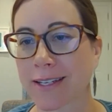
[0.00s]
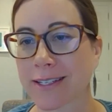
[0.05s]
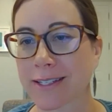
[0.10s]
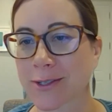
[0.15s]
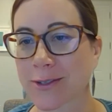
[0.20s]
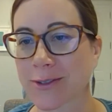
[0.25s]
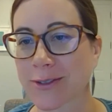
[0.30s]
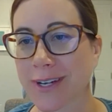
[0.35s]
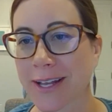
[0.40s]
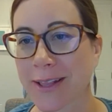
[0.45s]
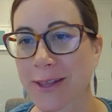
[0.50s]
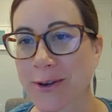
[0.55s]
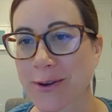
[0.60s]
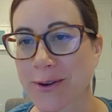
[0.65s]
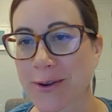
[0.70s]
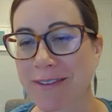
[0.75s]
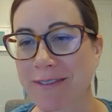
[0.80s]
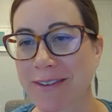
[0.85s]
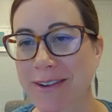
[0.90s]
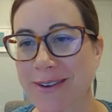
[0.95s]
So hello
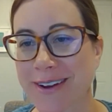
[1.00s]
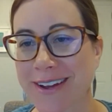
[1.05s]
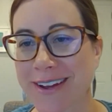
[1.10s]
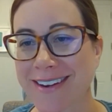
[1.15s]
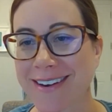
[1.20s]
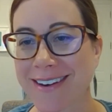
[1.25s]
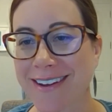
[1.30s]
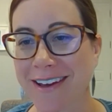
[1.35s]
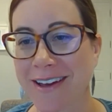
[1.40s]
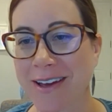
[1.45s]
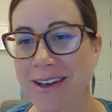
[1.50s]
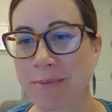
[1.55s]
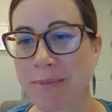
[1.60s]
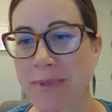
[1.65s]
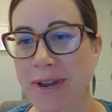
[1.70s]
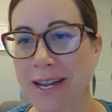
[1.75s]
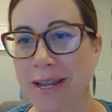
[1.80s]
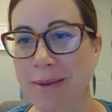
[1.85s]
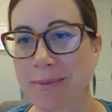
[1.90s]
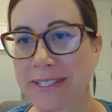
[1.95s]
everyone.
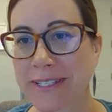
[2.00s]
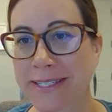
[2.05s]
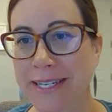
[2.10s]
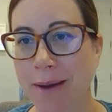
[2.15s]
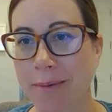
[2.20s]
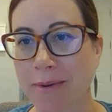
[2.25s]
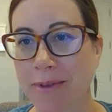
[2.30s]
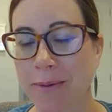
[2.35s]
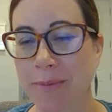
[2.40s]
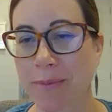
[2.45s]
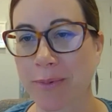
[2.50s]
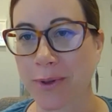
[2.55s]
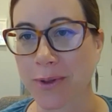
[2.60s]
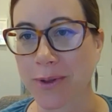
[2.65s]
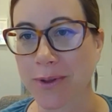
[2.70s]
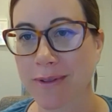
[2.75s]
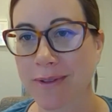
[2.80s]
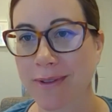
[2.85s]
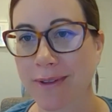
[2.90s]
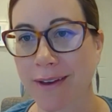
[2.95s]
My name is Tabatha Bull.